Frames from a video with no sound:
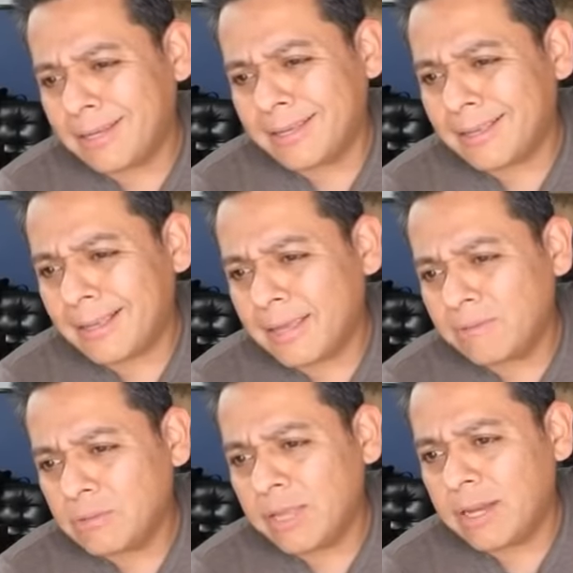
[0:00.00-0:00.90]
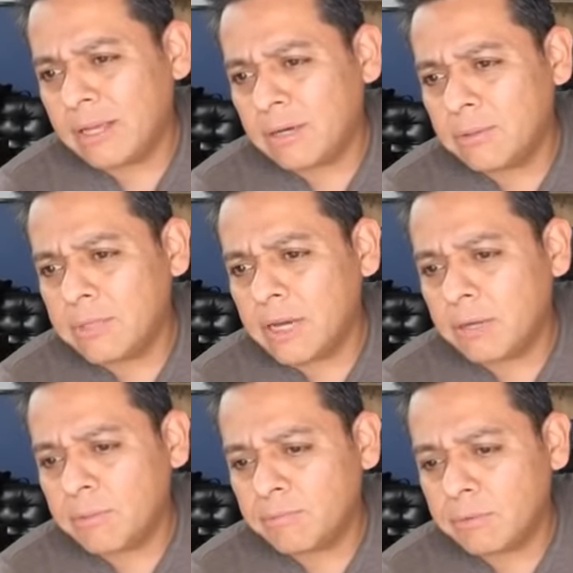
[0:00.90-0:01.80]
like, I have to wait like a whole
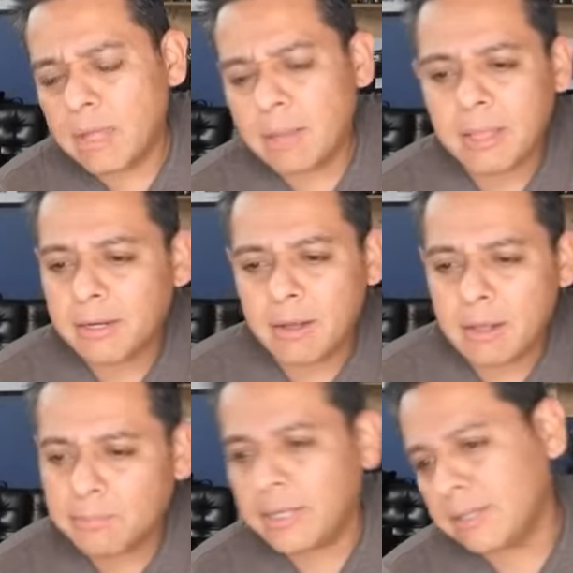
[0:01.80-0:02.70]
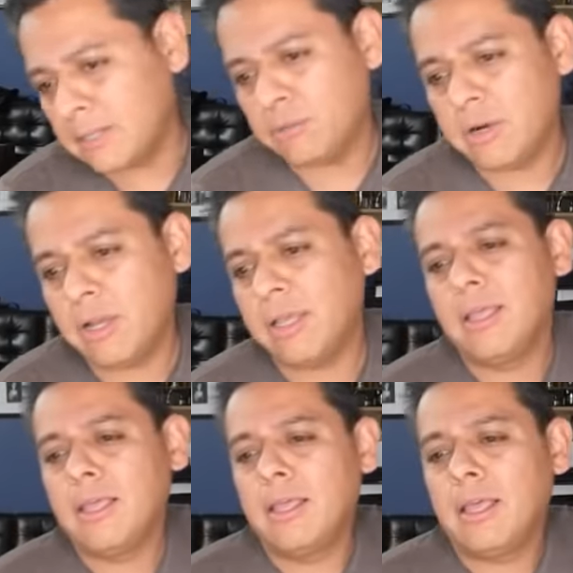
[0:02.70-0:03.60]
year before. And I'm like, no, I'm getting the truck,
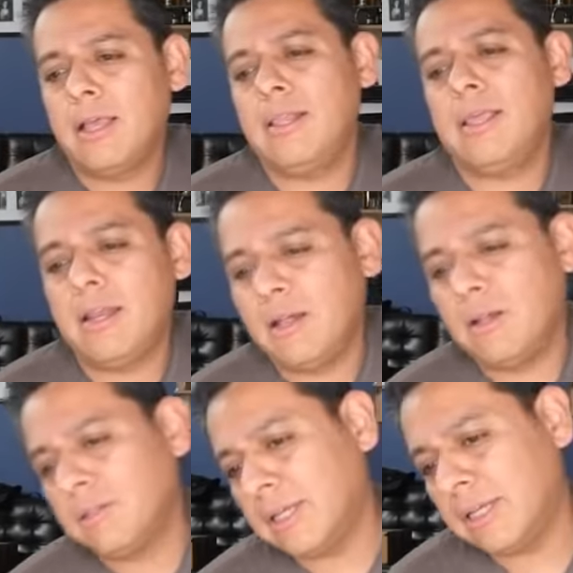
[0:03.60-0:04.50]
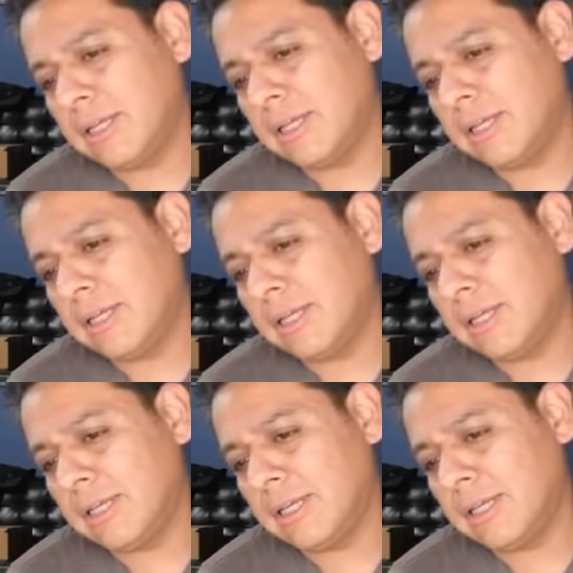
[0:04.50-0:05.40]
and then I'll, you know,